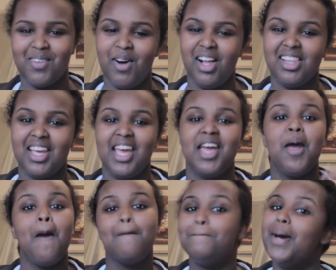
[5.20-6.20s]
Nawal here,
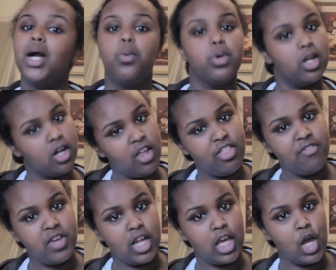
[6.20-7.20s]
back with another
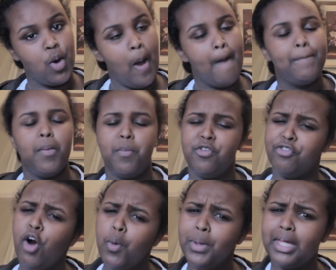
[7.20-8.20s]
video. But
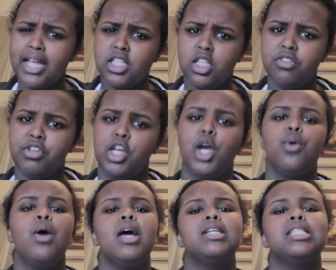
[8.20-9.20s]
before we get into the
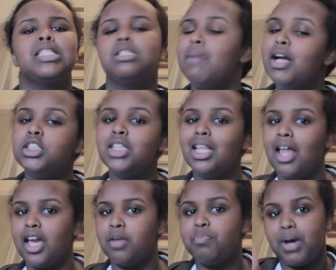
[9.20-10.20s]
video, smash the
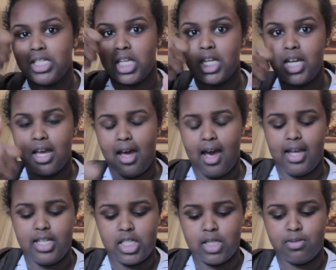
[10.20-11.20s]
like button
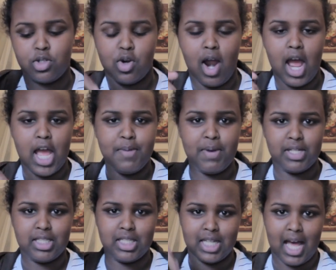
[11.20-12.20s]
and
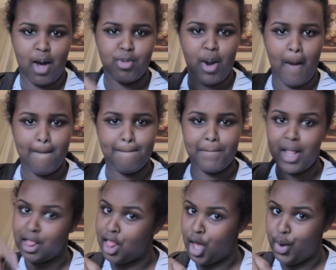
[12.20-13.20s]
subscribe down
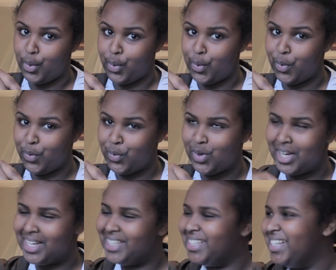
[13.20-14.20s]
below.
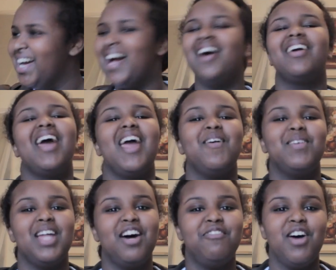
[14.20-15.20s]
Okay,
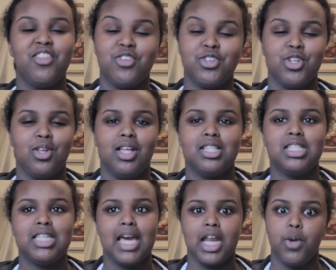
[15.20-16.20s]
without further ado,
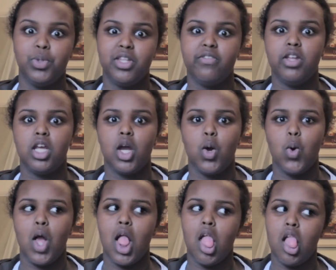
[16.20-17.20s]
let's get in with the video.